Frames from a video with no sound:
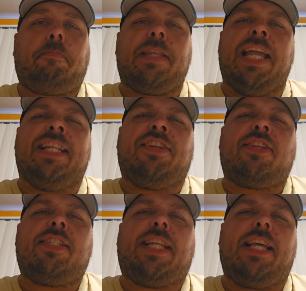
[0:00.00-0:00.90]
it
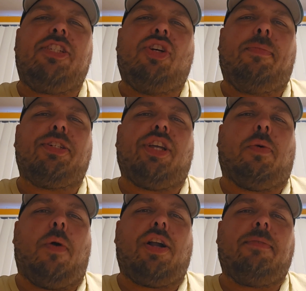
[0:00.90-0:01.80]
doesn't taste so much like
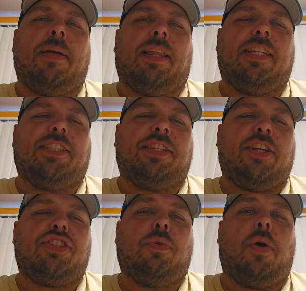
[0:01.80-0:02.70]
watermelon as it
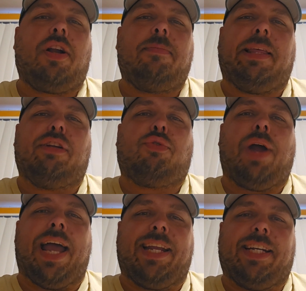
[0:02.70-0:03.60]
does the watermelon
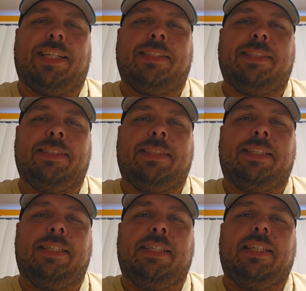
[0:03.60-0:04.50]
rind.
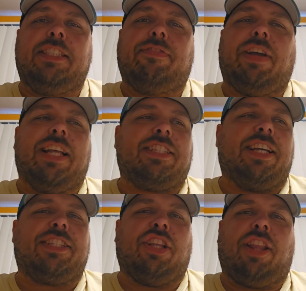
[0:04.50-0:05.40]

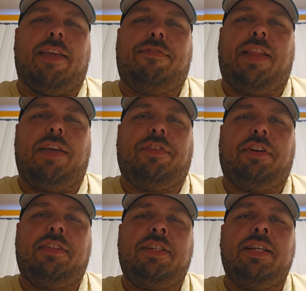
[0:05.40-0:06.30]
It's a light
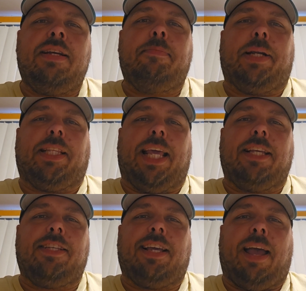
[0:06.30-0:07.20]
flavor, but it
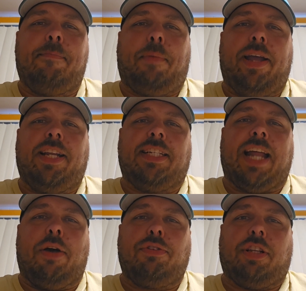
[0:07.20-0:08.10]
tastes like I'm biting
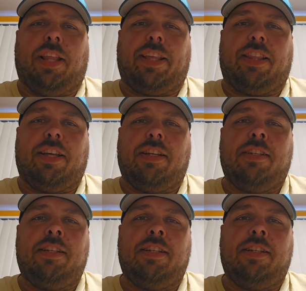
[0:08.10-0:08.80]
down to like the